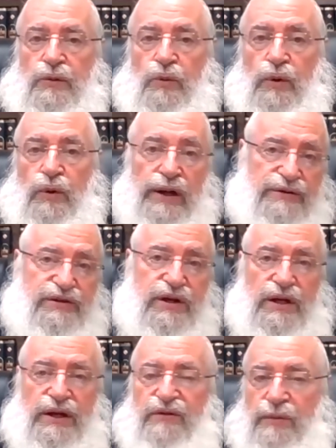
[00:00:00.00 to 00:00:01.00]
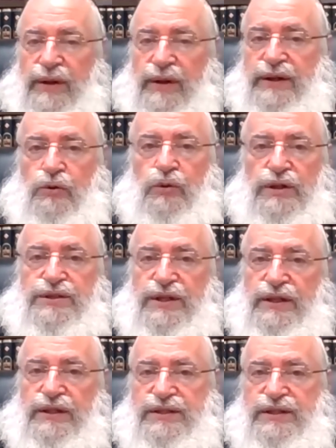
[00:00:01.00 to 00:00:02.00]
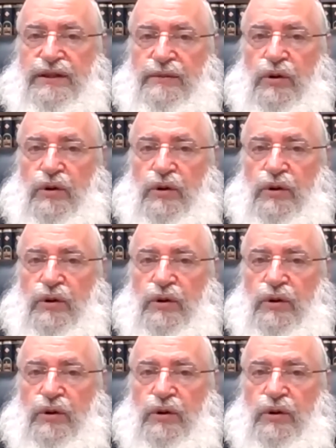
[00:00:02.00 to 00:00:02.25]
Well, everybody agrees you need to say the